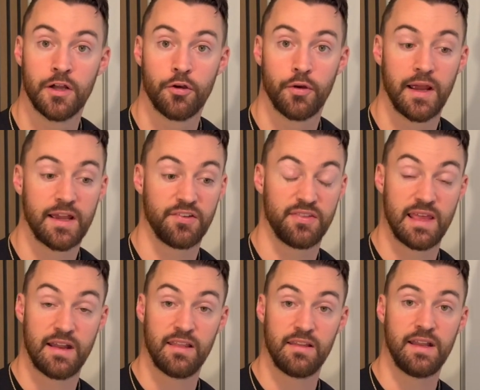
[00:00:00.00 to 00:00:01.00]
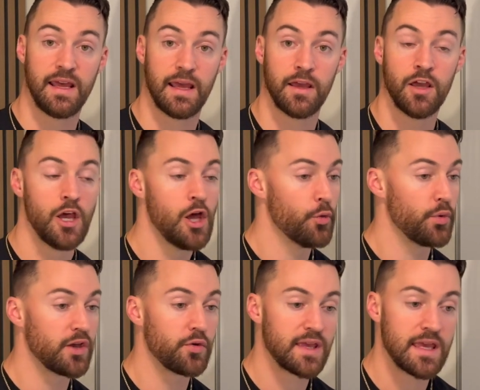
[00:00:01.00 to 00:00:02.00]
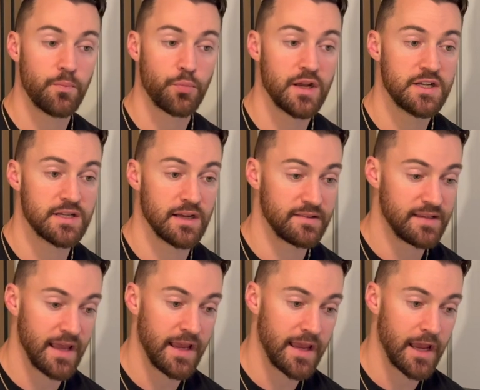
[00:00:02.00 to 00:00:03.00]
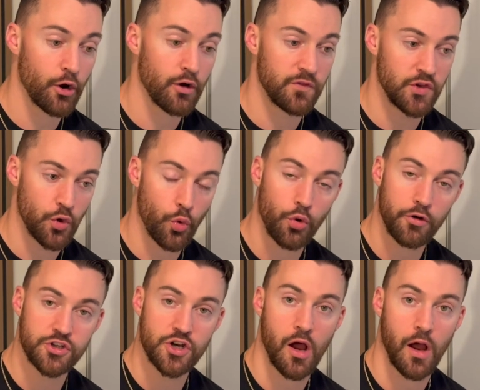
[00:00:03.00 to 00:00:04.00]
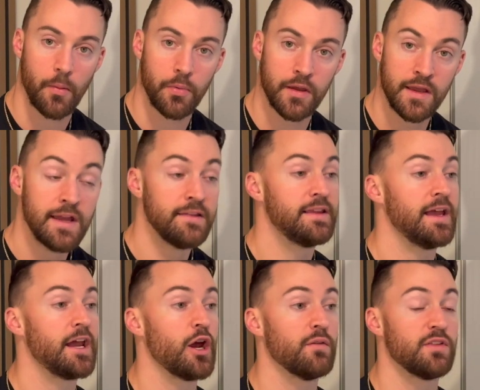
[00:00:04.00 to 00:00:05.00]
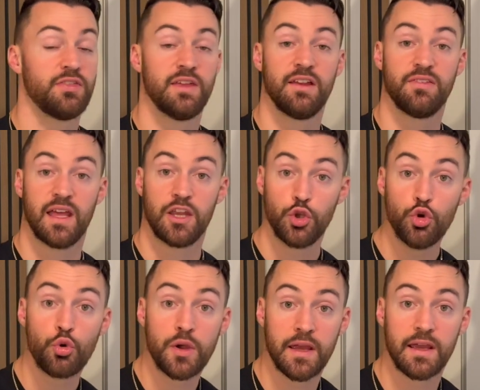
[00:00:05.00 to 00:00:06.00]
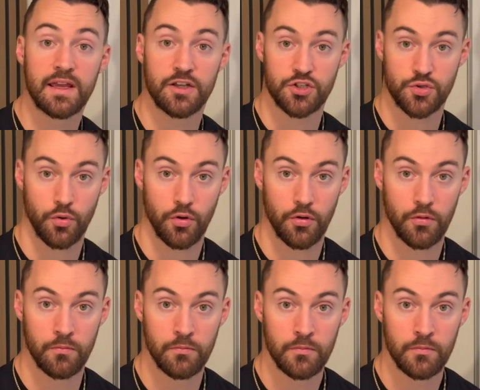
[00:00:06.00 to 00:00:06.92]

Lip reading: Right? Because at the end of the day, we keep preaching, take care of your job. Take care of the things that you can control.